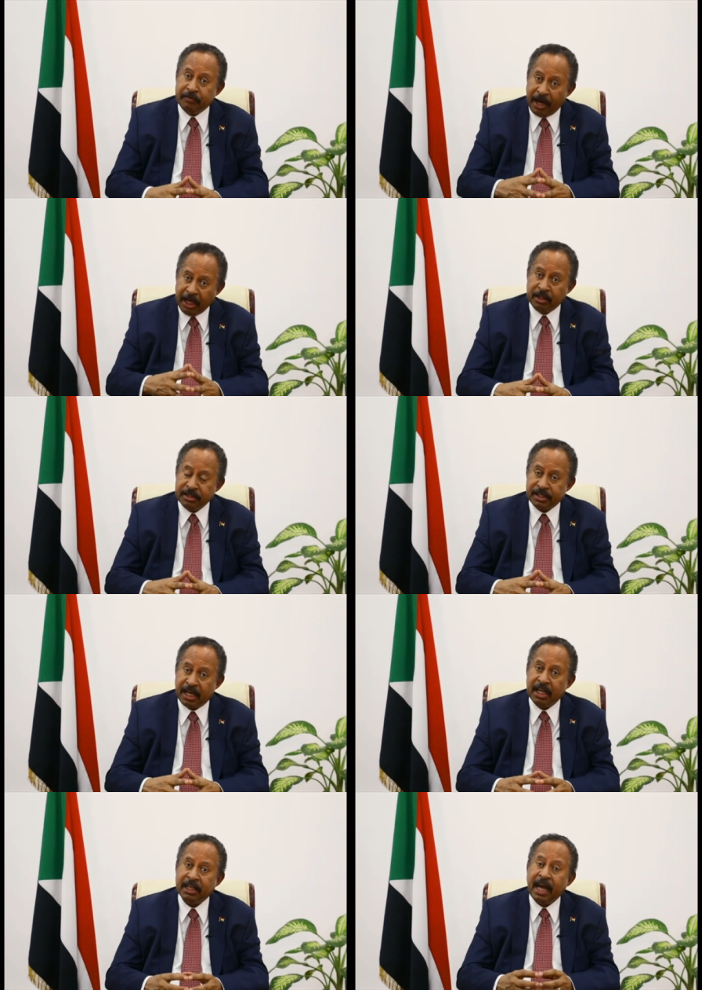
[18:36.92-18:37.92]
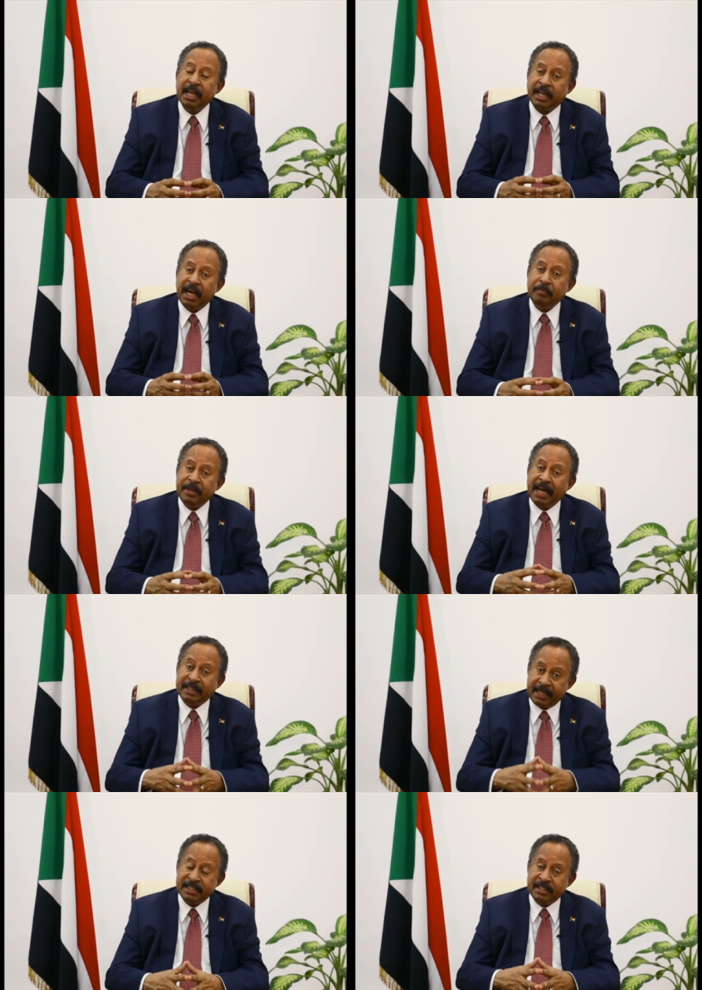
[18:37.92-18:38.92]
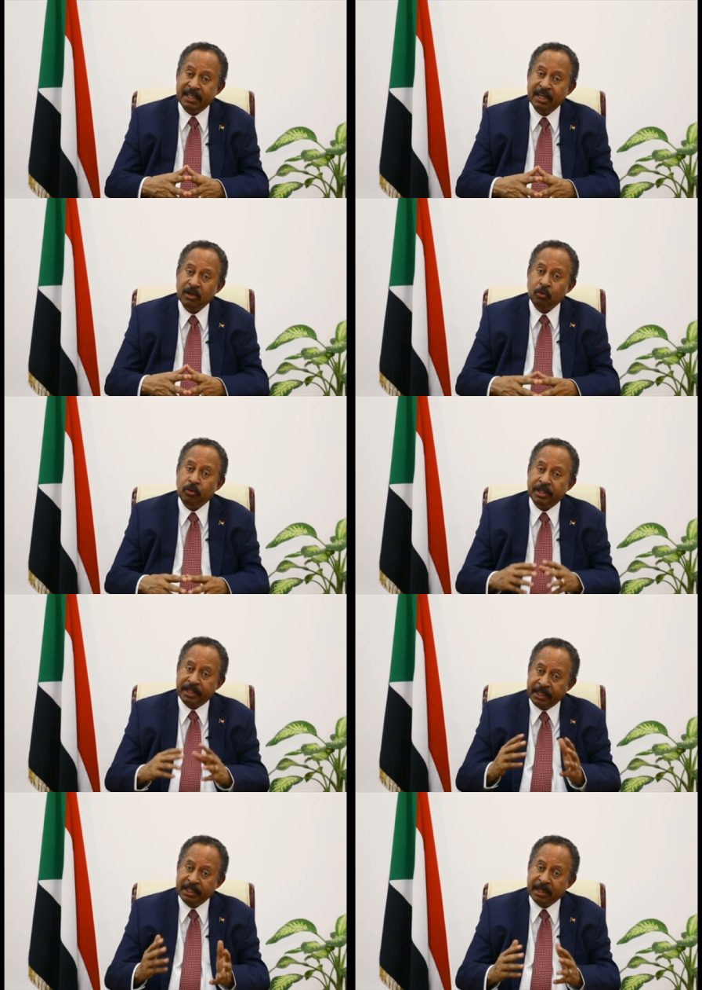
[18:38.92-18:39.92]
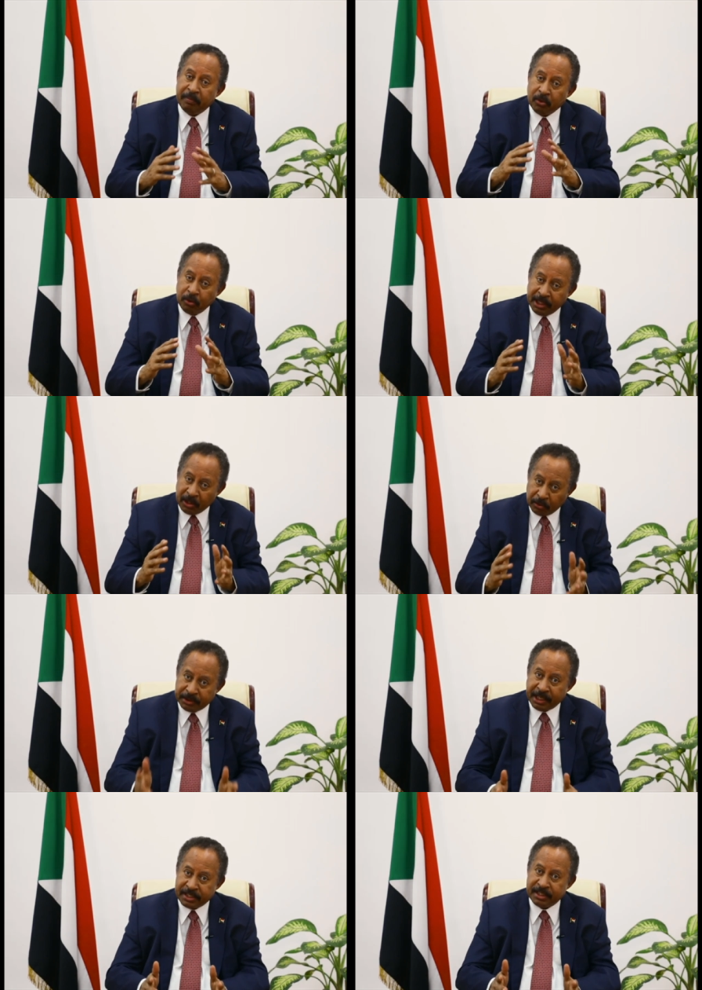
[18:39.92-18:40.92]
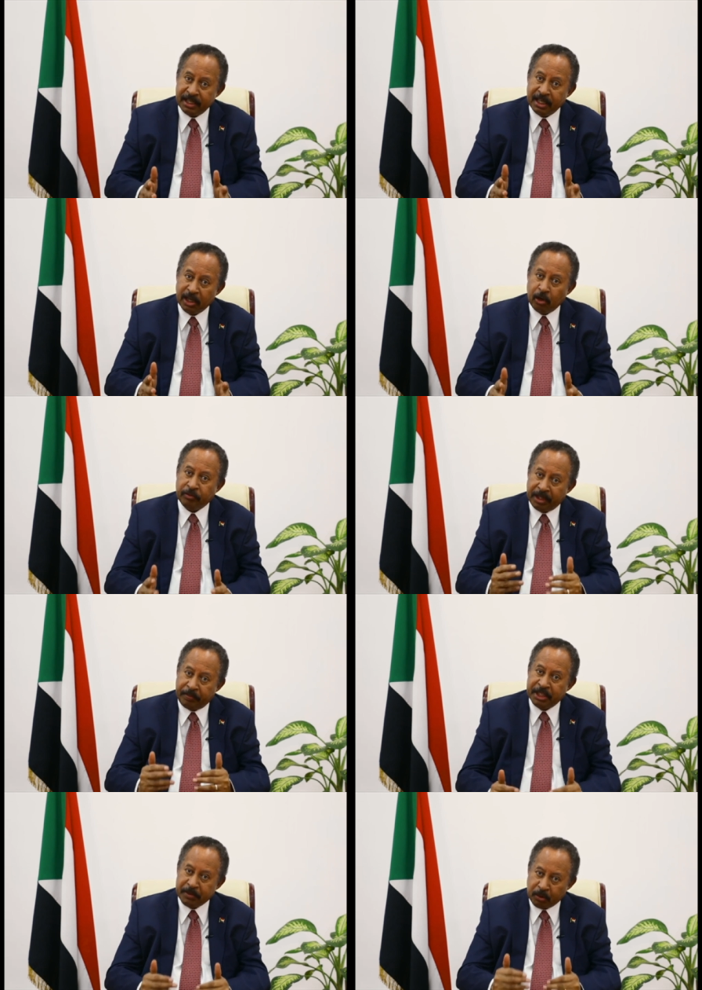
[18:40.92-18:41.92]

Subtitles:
violence can be addressed within the broader context of the peace